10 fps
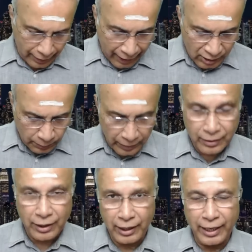as per
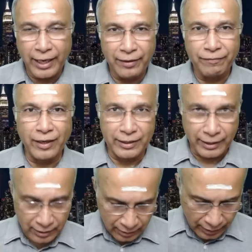the EAFR,
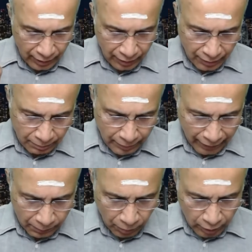that is the
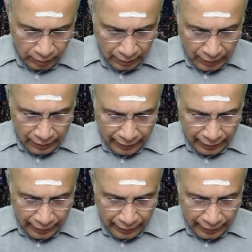black box,